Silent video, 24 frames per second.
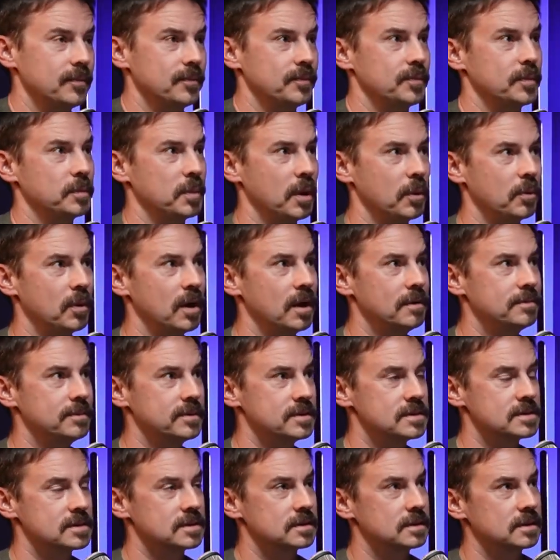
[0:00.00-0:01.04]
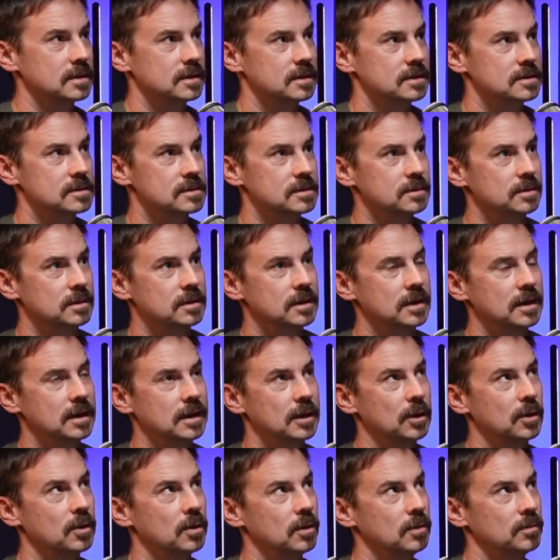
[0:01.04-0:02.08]
My wife is
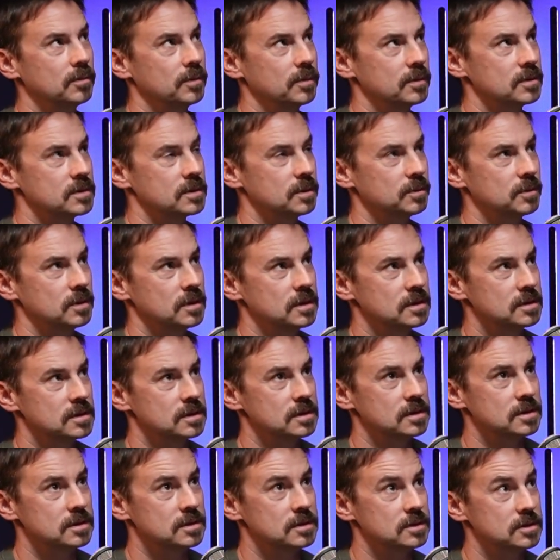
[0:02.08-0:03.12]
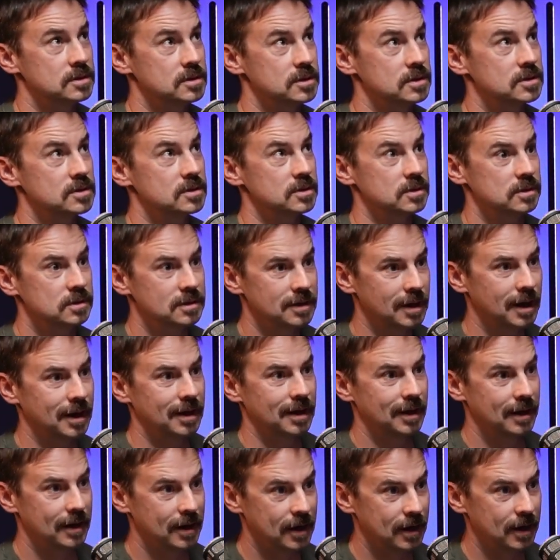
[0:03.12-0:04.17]
cleaning a home for someone that's just turned
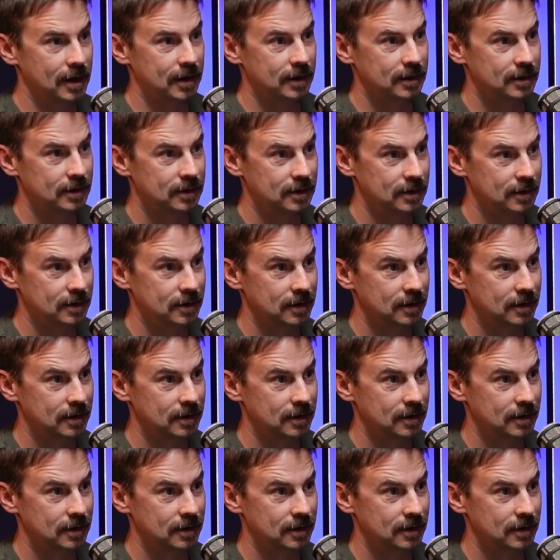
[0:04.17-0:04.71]
99.